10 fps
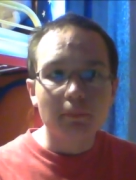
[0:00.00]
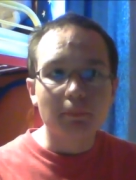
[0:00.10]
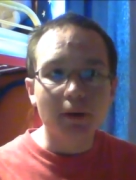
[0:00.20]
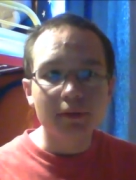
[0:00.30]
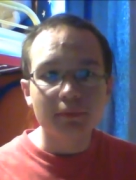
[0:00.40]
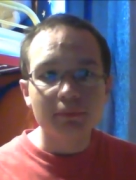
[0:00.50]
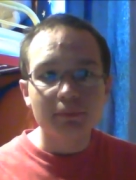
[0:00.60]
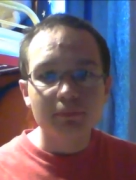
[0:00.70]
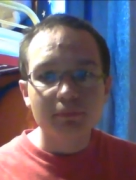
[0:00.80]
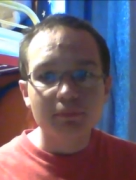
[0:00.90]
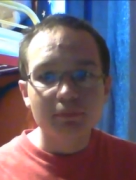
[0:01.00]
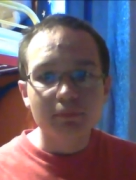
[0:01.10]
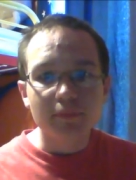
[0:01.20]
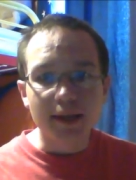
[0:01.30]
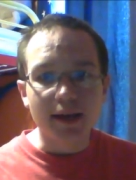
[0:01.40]
But,
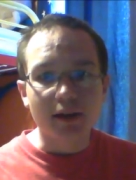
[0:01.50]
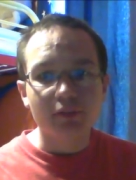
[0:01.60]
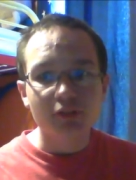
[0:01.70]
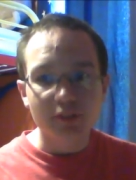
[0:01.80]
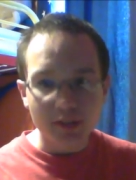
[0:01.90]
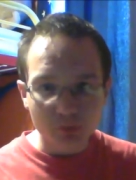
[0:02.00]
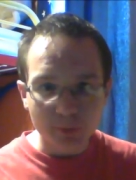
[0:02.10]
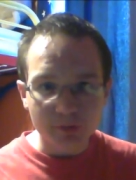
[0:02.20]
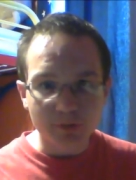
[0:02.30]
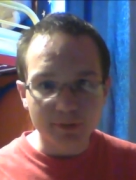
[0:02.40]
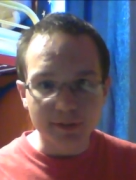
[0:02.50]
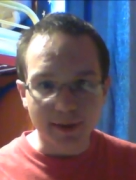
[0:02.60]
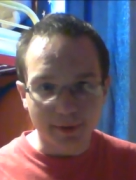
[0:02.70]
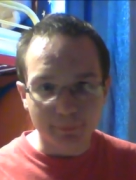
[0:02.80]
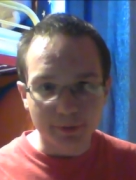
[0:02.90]
yeah, so that's what's going to
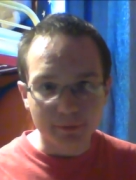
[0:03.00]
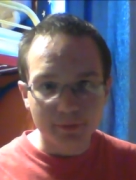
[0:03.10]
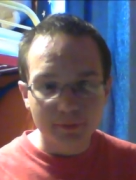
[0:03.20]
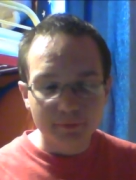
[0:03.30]
happen.